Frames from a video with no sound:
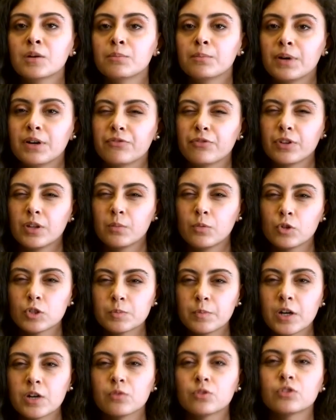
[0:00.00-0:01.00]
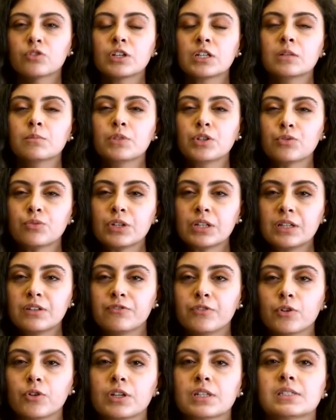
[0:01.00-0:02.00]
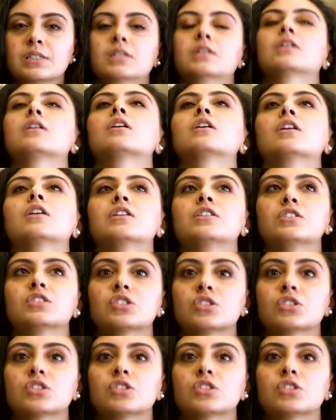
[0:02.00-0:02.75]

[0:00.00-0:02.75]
But for the most part, we're going to be really focusing on